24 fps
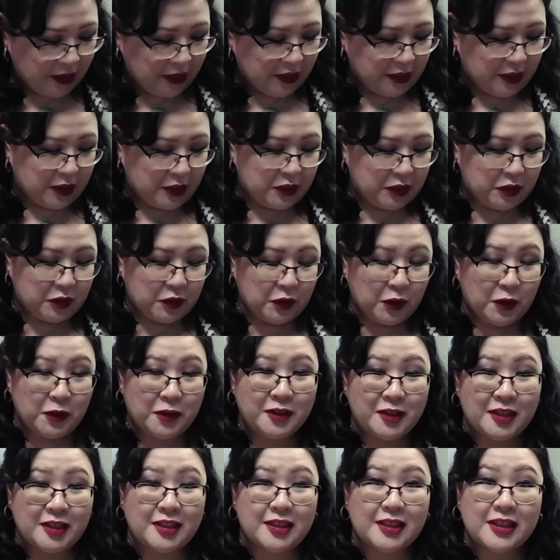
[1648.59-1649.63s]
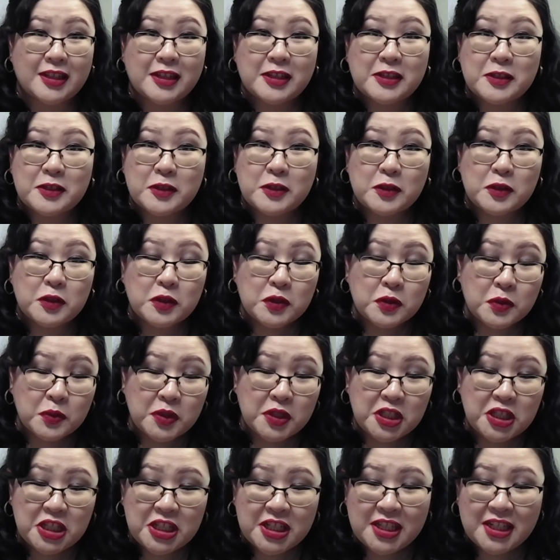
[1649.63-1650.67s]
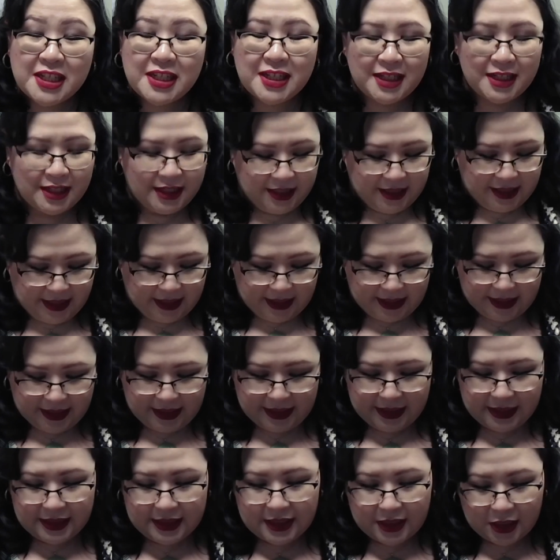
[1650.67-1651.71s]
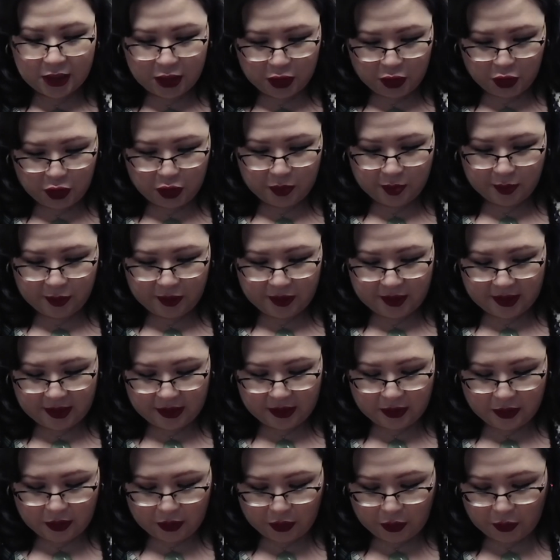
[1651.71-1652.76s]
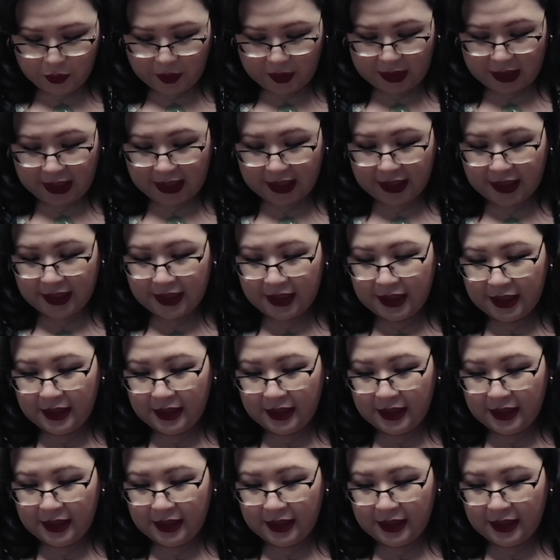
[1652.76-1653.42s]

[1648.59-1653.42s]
This yarn is nice and squishy. It is 100% acrylic.